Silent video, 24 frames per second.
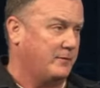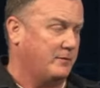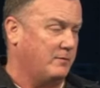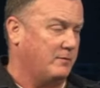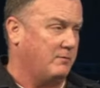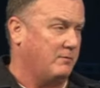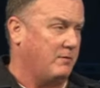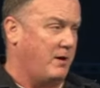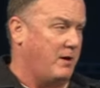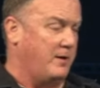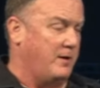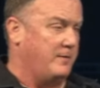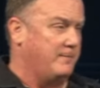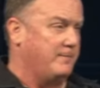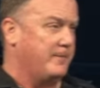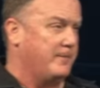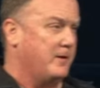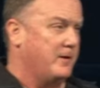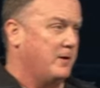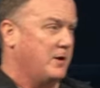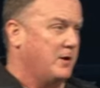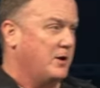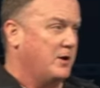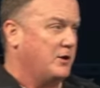Right?
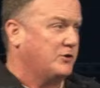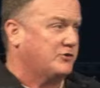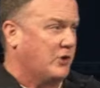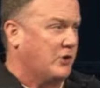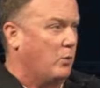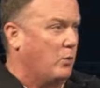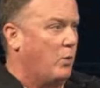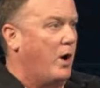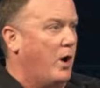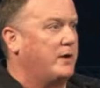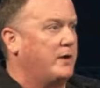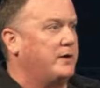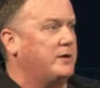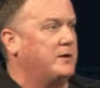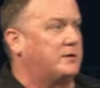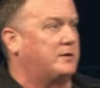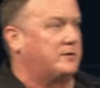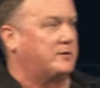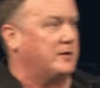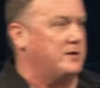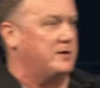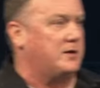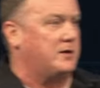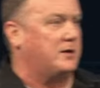So I want you to
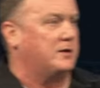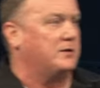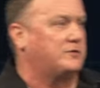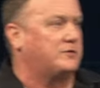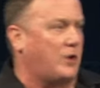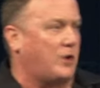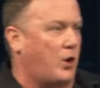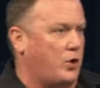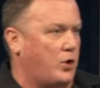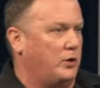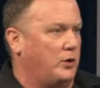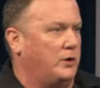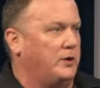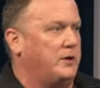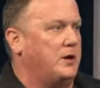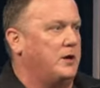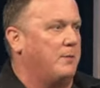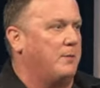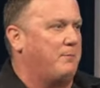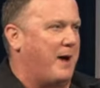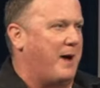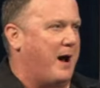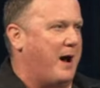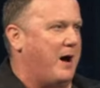think internally
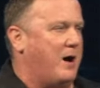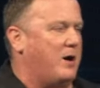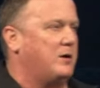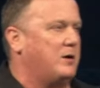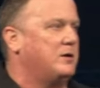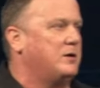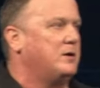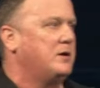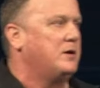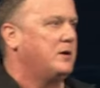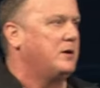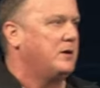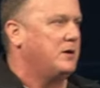about